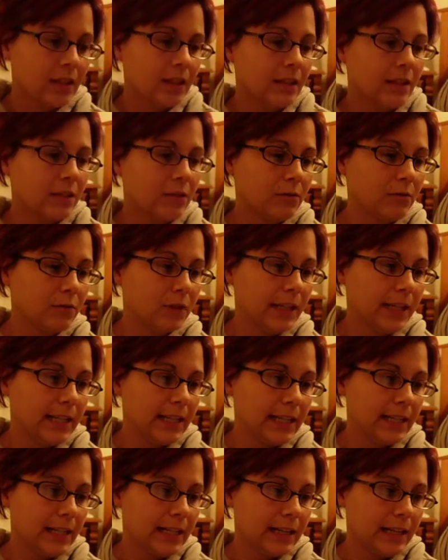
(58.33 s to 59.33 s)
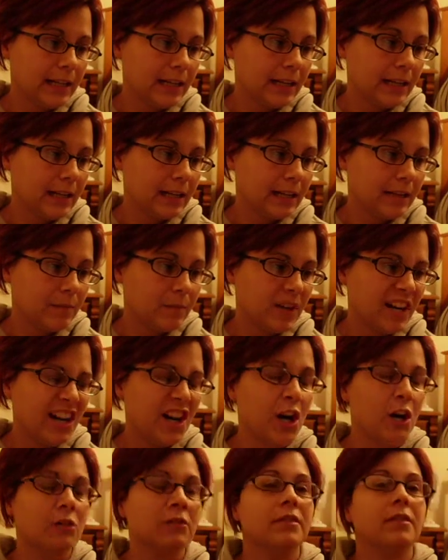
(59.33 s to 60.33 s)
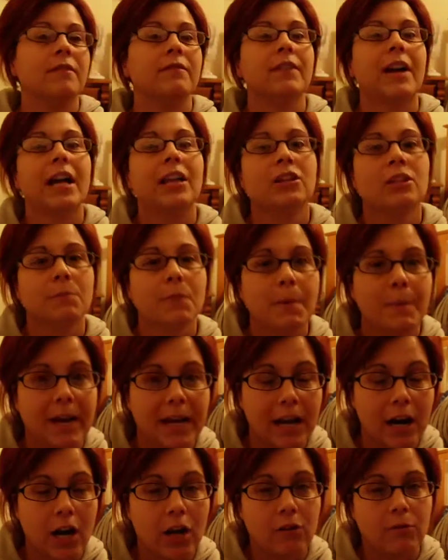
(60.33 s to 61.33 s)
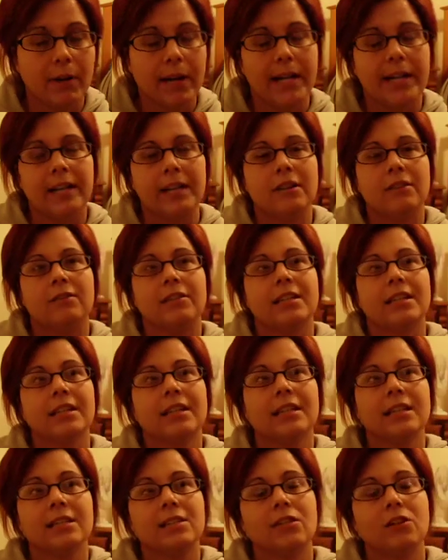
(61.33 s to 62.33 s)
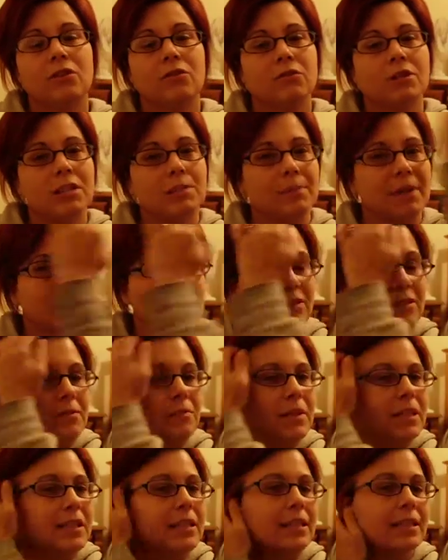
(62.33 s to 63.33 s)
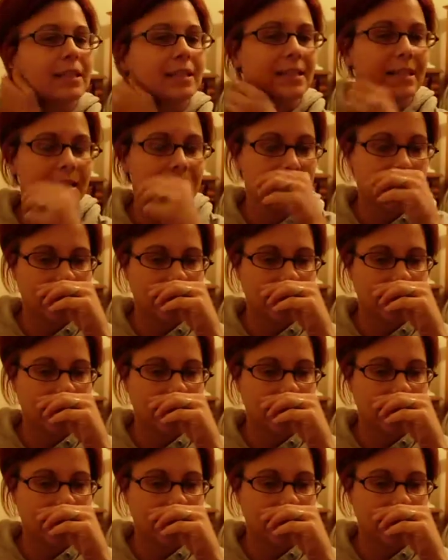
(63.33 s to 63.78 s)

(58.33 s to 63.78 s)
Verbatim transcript: Three. Um, oh, the volume on my car radio. The kids always mess with me. They say that